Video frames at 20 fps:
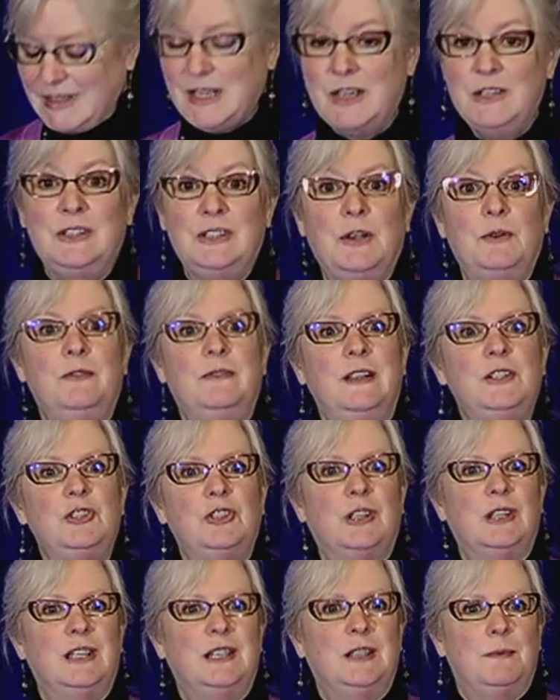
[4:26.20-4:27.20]
So
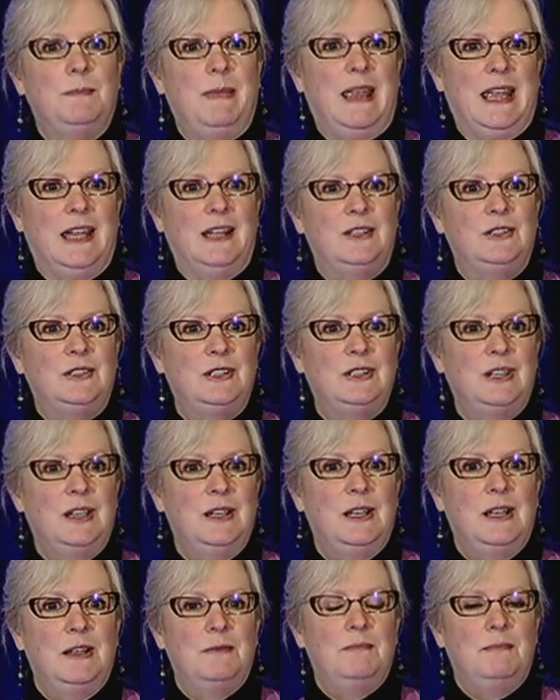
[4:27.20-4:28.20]
eventually the band
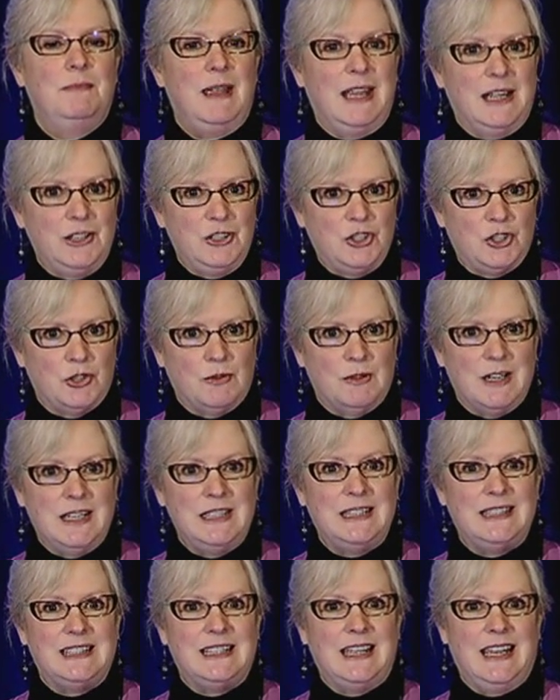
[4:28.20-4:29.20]
made a
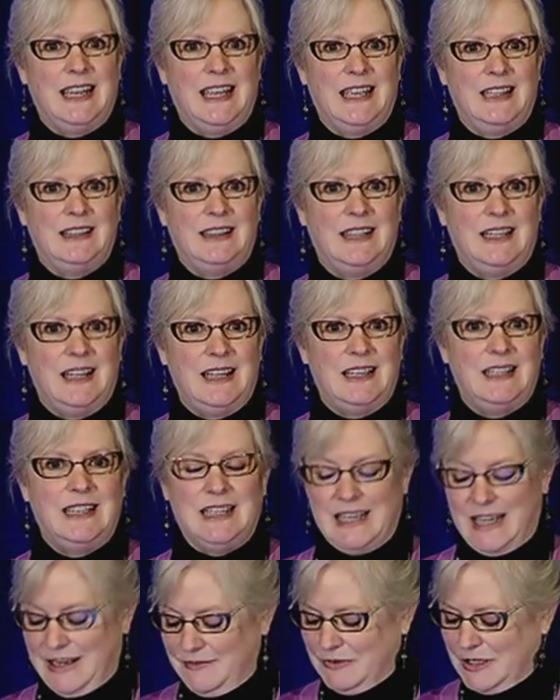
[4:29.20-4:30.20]
choice and they
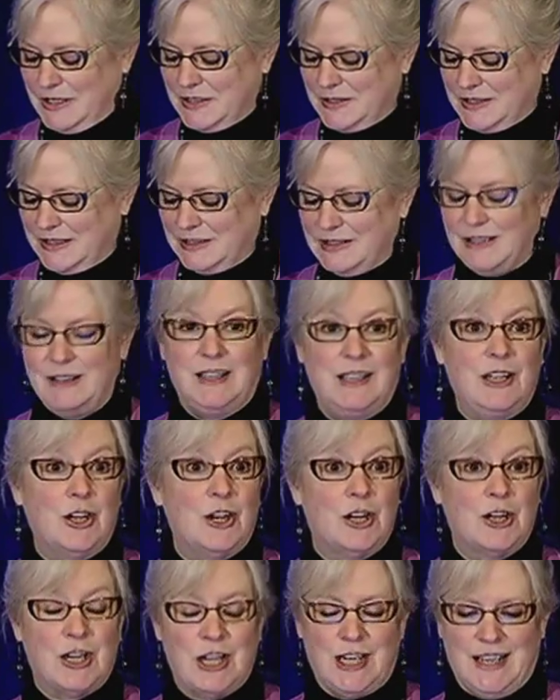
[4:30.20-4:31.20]
gave us the
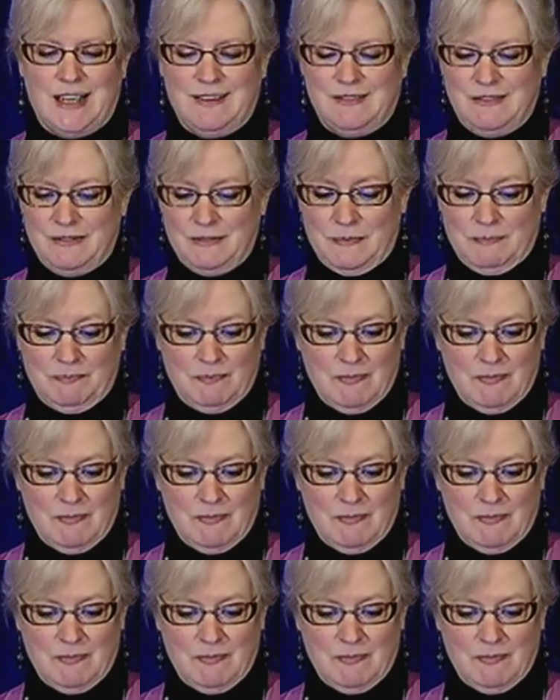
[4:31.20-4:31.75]
archive.